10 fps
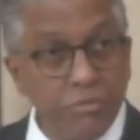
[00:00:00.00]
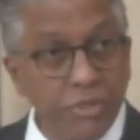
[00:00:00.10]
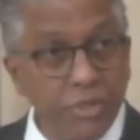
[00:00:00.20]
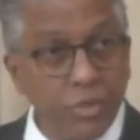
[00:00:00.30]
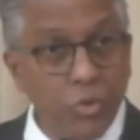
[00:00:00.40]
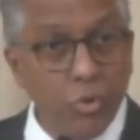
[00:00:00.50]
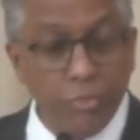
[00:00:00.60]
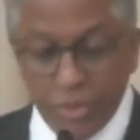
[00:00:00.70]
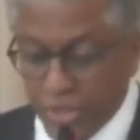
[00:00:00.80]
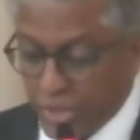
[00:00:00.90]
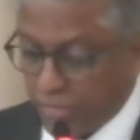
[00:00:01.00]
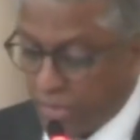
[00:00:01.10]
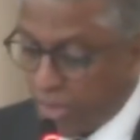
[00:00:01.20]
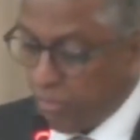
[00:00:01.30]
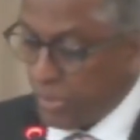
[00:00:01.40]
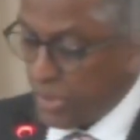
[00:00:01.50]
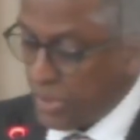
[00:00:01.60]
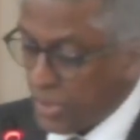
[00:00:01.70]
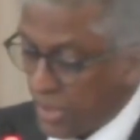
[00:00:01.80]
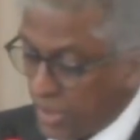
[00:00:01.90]
for the incorporation of
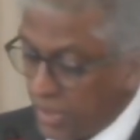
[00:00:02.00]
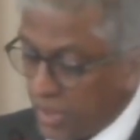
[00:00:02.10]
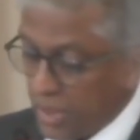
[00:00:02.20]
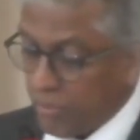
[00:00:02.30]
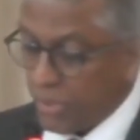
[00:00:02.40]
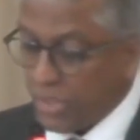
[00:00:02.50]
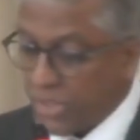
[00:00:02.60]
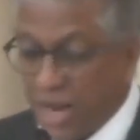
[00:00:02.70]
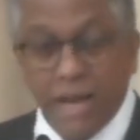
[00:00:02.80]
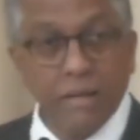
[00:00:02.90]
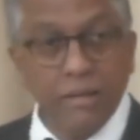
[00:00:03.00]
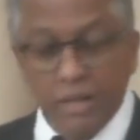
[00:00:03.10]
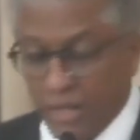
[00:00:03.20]
companies under the Companies Act,